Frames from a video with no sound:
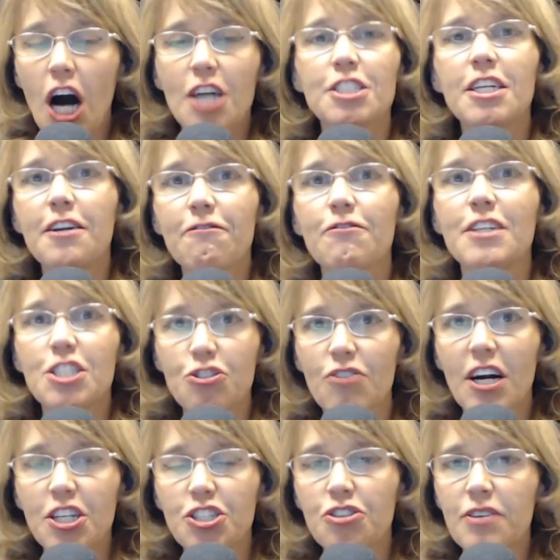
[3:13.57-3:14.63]
Cognitive
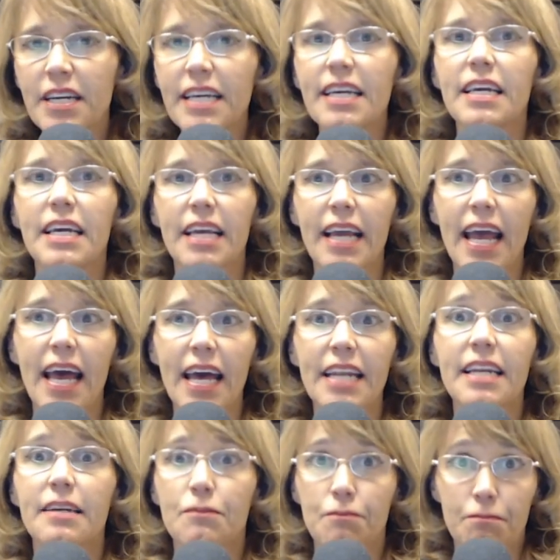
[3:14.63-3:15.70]
restructuring
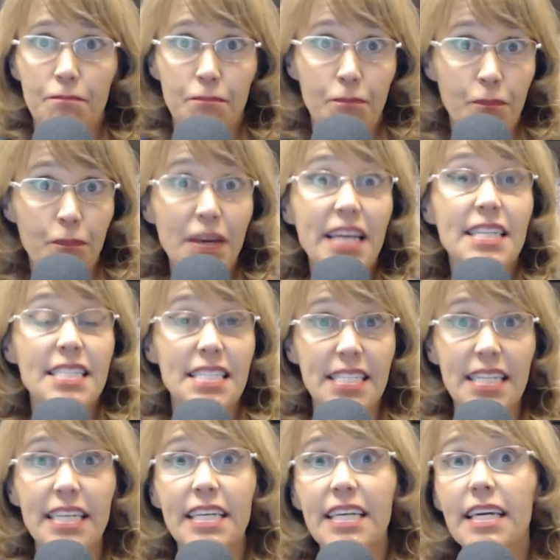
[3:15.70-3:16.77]
can means
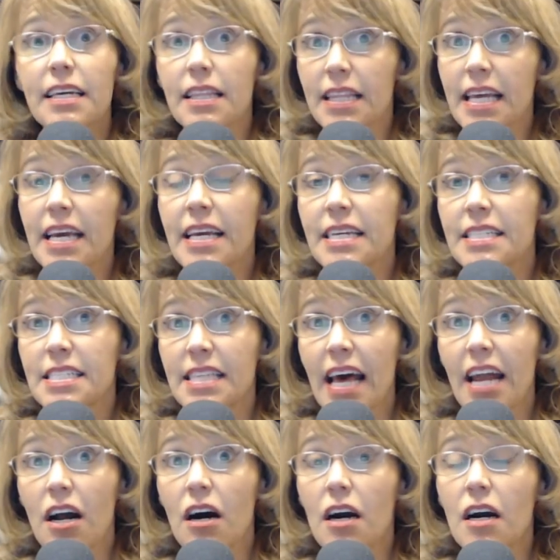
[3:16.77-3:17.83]
seeing things
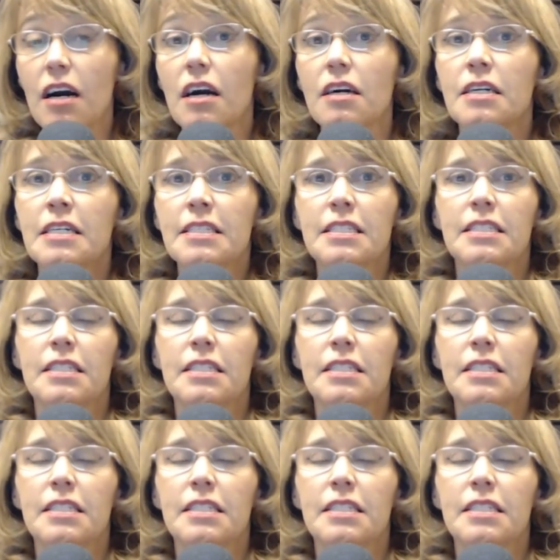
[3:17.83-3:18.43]
that are